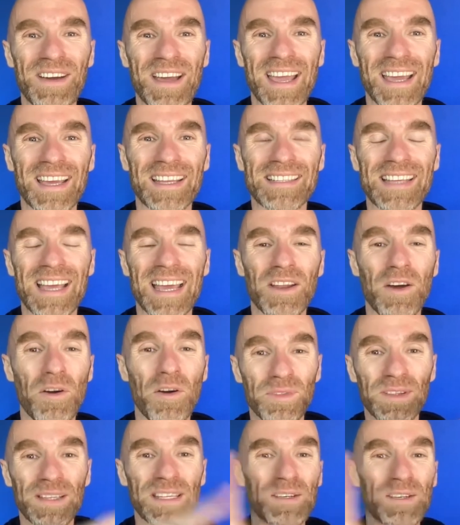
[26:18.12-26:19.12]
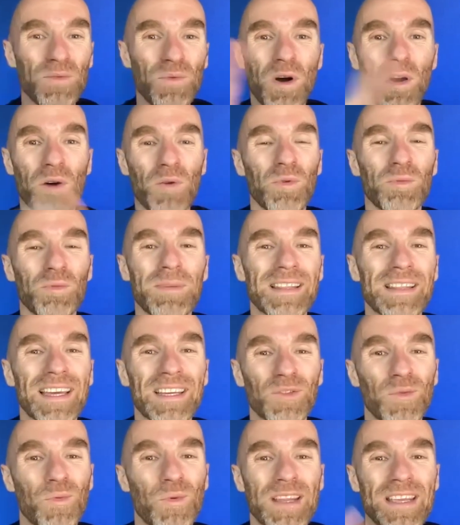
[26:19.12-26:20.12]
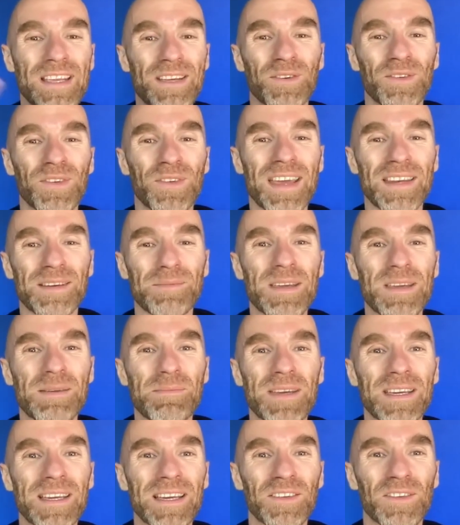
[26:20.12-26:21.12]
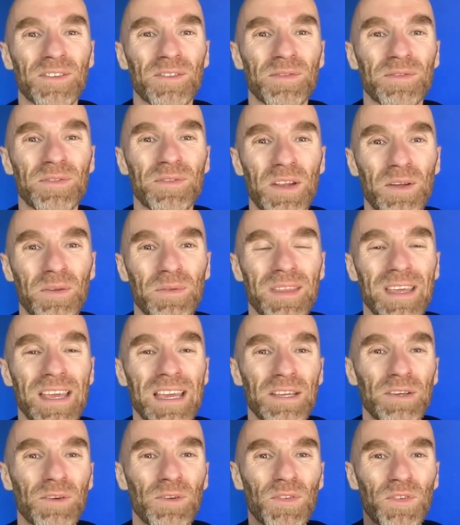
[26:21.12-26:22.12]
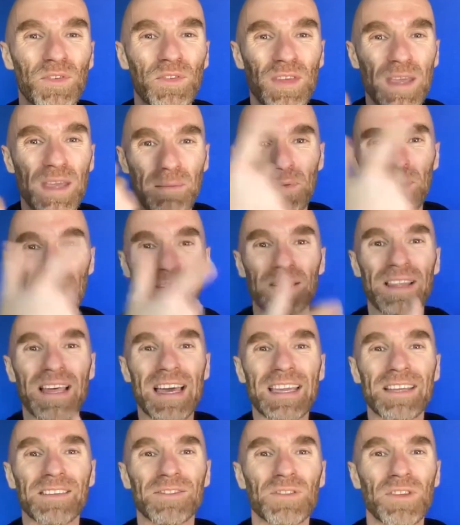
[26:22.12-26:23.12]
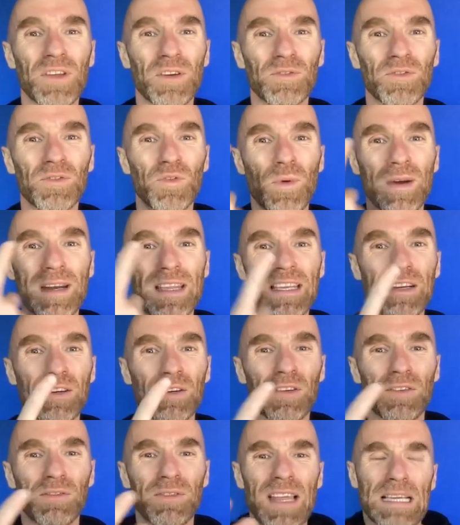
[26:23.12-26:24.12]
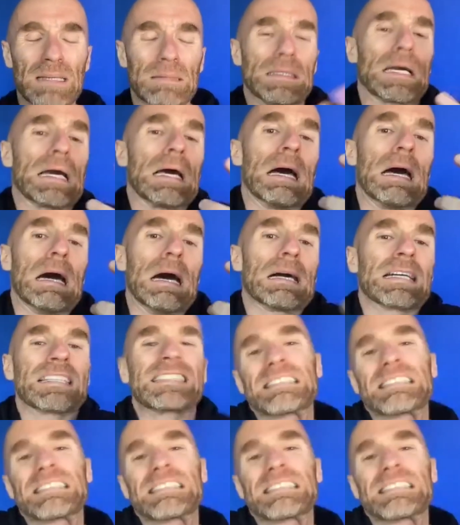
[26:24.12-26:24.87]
And hopefully you all will be like 20 years ahead of me because of, you'll skip the like, 20 years of like, what